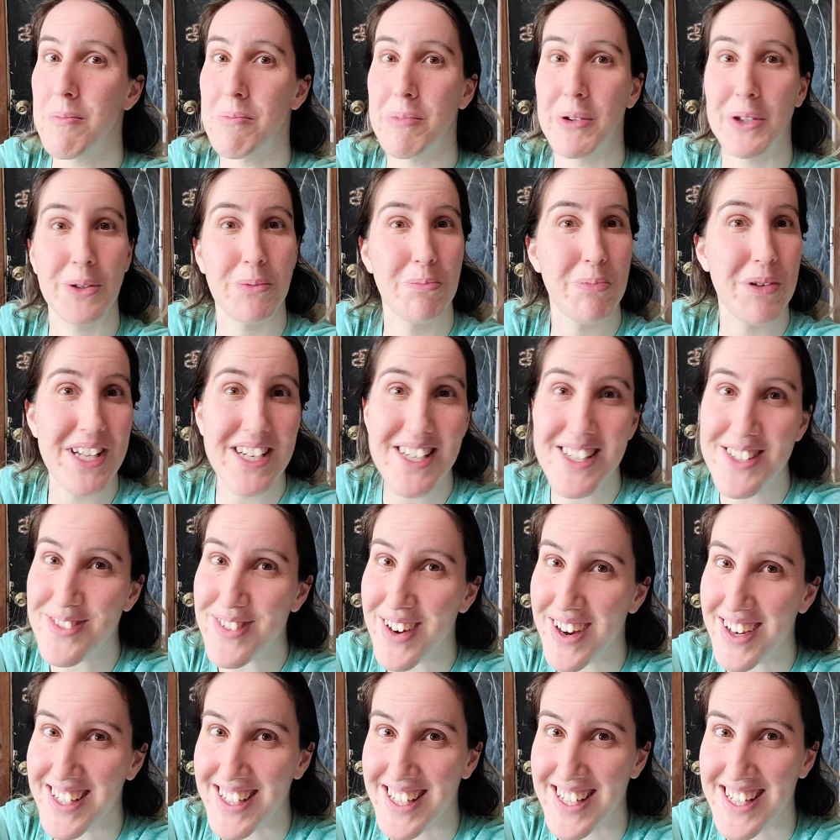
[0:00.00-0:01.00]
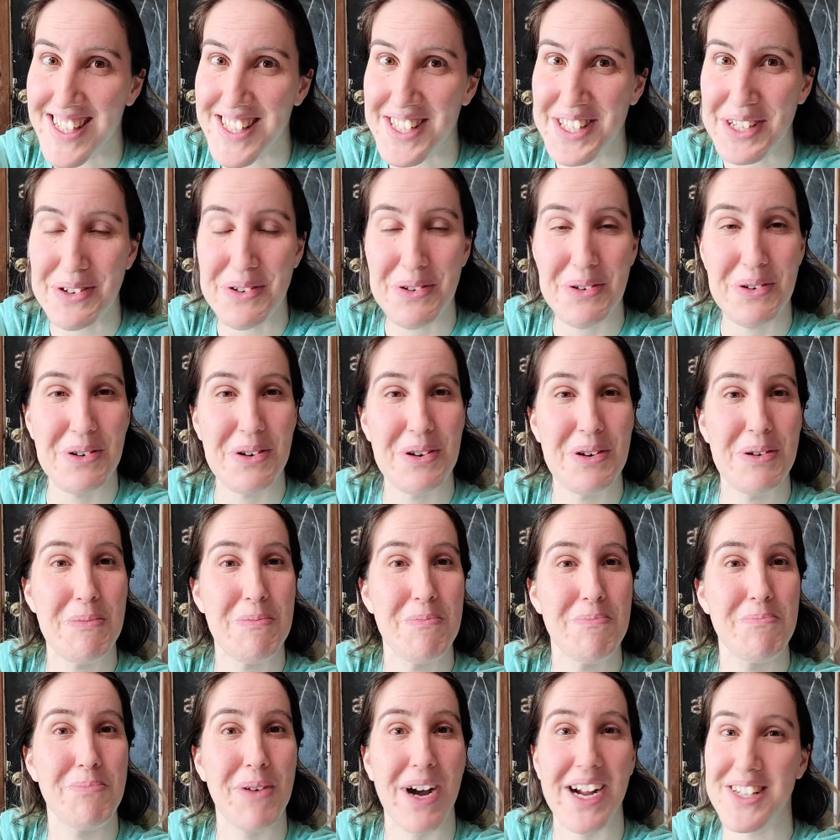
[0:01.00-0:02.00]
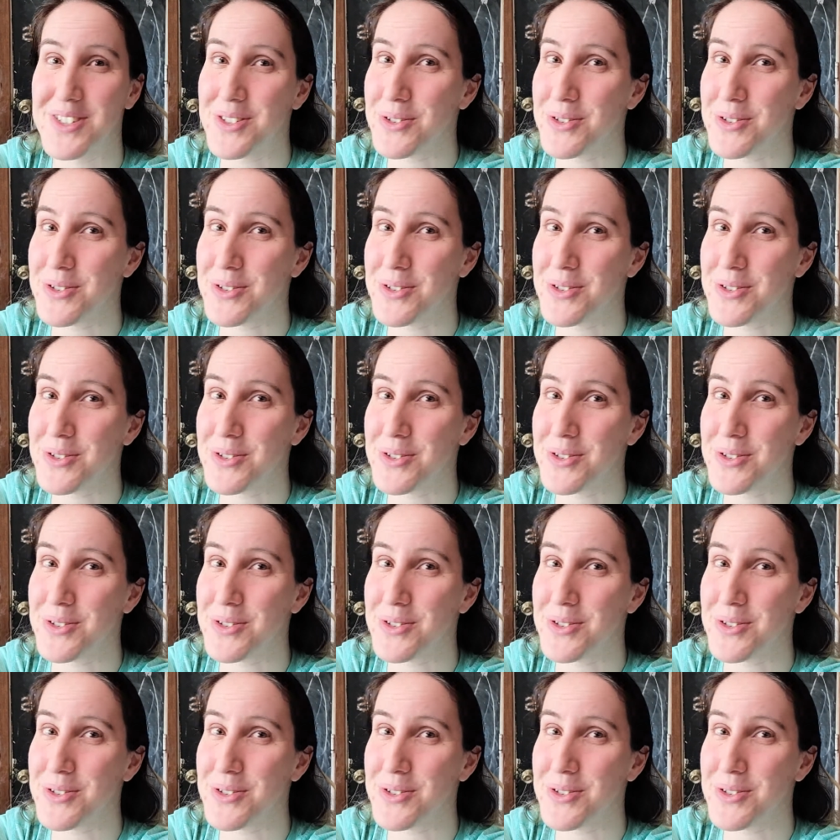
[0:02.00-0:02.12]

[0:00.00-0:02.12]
build penis rockets or buy